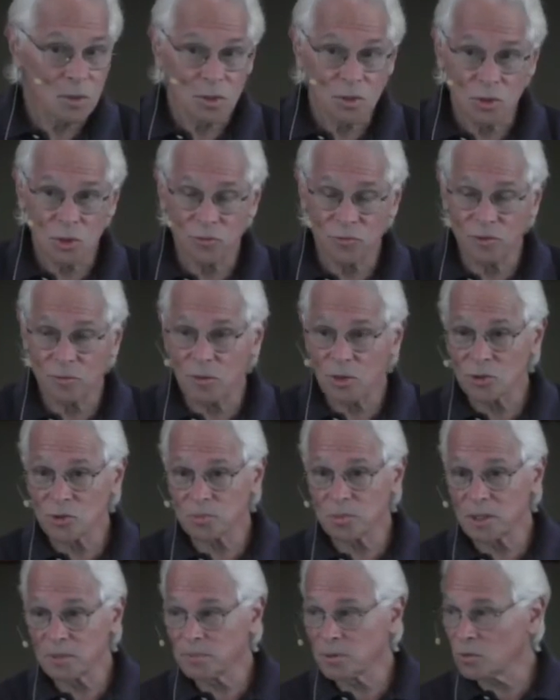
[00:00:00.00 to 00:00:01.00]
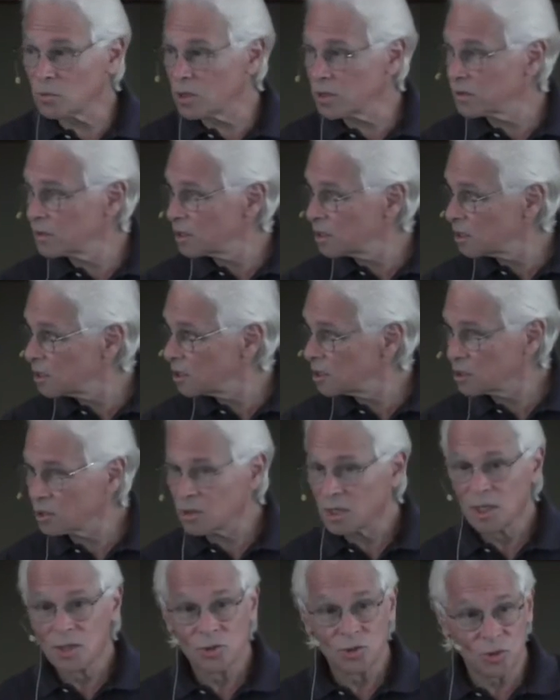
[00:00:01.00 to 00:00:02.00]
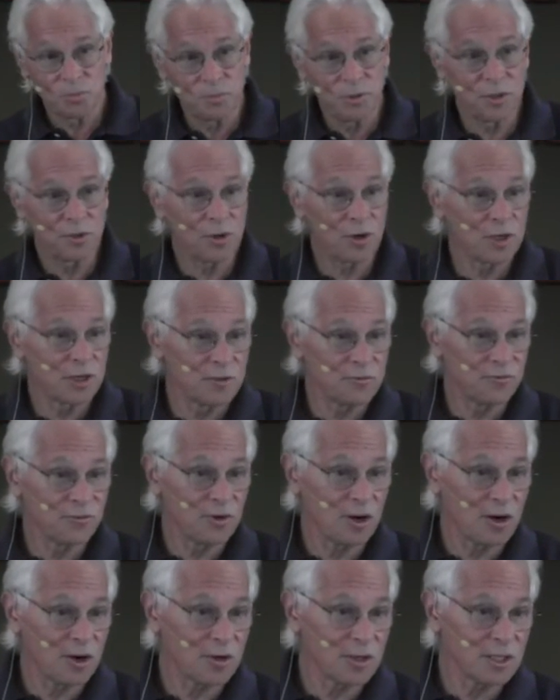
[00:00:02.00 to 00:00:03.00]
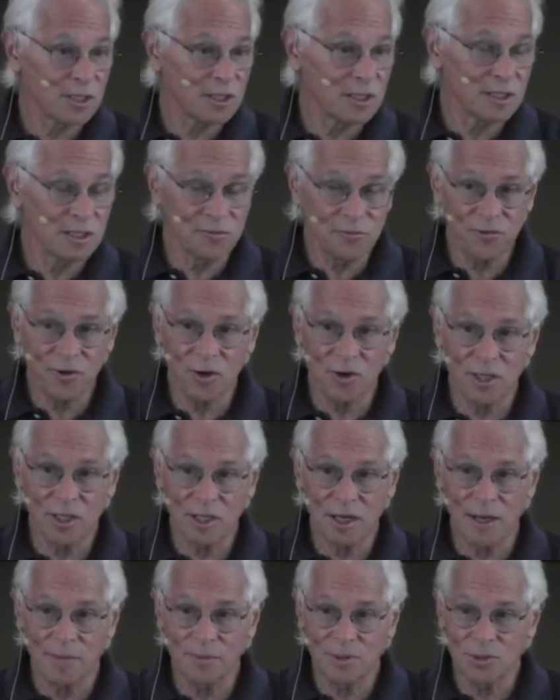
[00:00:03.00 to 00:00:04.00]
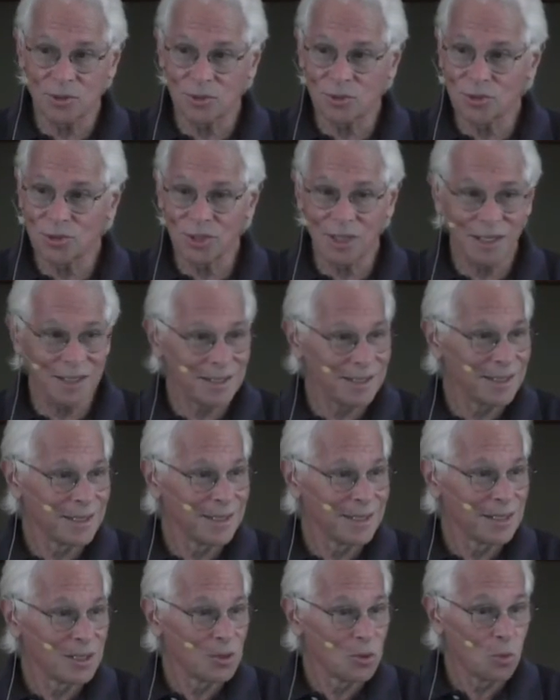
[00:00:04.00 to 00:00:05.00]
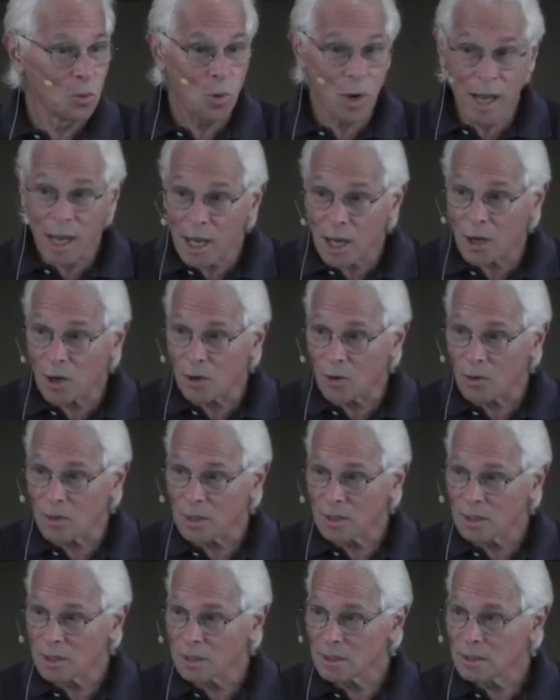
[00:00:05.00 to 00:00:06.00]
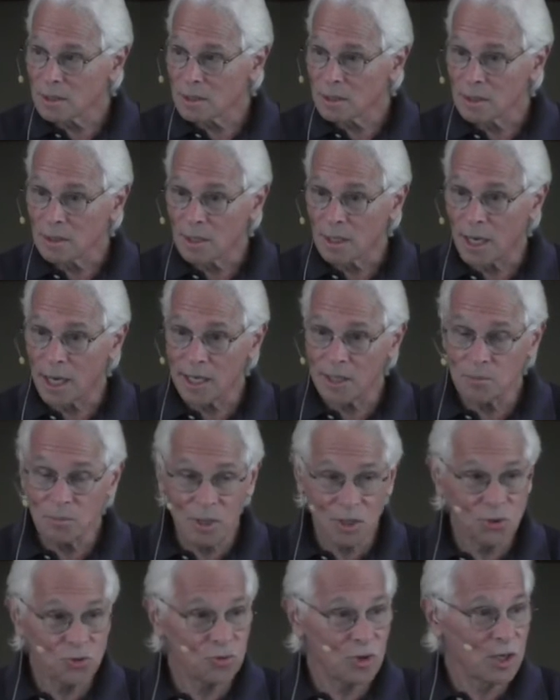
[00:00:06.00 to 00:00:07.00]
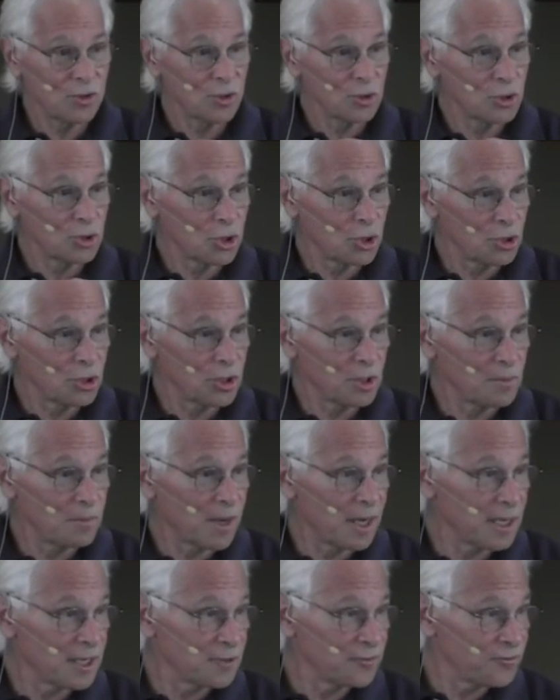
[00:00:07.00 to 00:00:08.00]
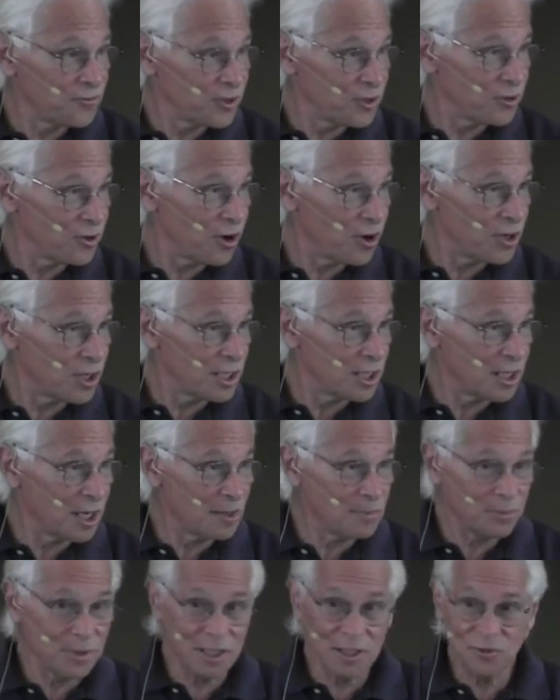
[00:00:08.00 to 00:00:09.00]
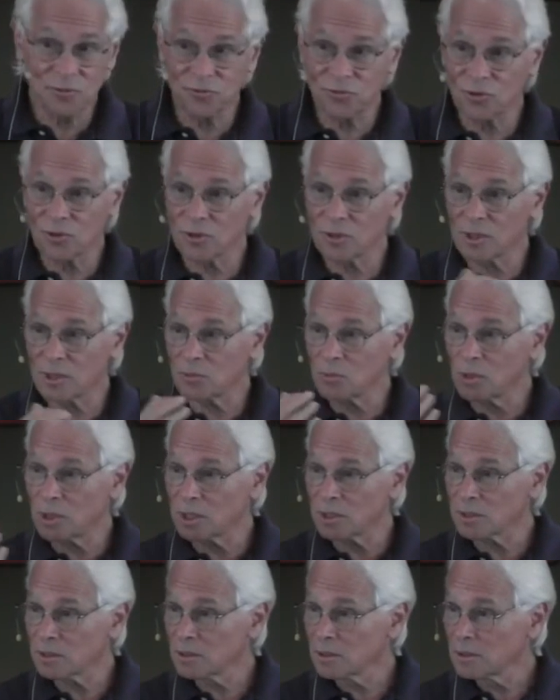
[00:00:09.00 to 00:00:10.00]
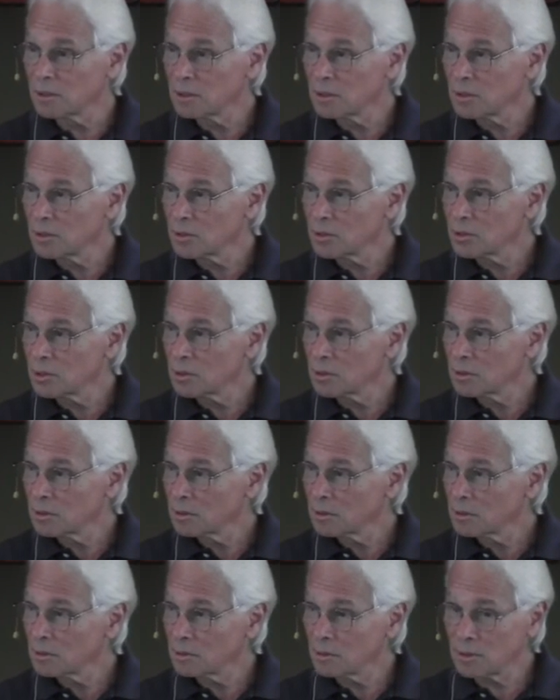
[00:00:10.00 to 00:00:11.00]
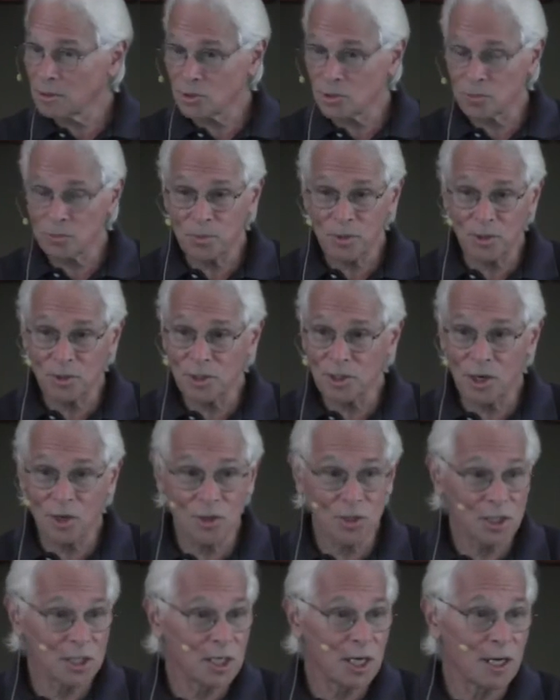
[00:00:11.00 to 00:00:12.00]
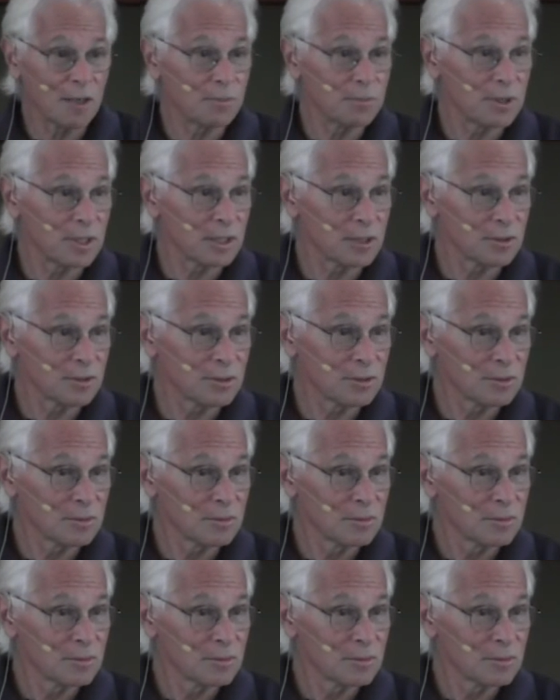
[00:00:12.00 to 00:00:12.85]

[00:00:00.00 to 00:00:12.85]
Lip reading: So for most people, when they hear superiority, inferiority complex, you'd say, wow, I'd much rather turn in my inferiority complex for what? Superiority complex.